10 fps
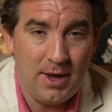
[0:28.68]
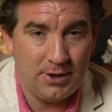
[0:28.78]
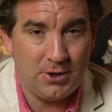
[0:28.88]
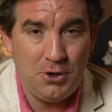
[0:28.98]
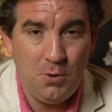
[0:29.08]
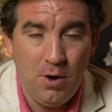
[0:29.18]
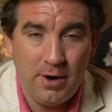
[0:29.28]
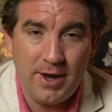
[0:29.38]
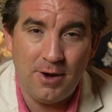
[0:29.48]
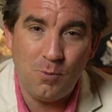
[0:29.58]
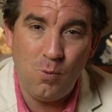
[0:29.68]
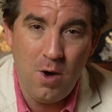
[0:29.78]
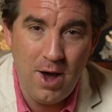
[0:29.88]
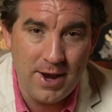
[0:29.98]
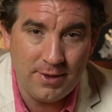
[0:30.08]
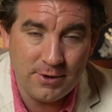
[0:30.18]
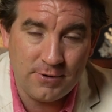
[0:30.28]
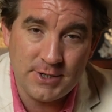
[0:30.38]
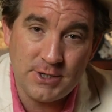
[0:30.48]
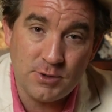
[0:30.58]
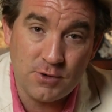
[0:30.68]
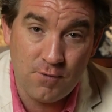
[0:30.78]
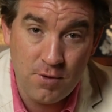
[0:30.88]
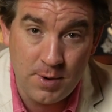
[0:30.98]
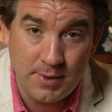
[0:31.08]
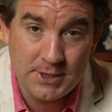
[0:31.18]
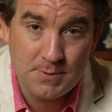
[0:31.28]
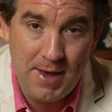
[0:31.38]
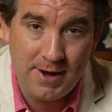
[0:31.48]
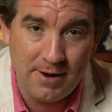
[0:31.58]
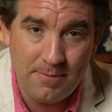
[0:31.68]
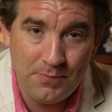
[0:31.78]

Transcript: And could you work out why the crystals grew in this manner?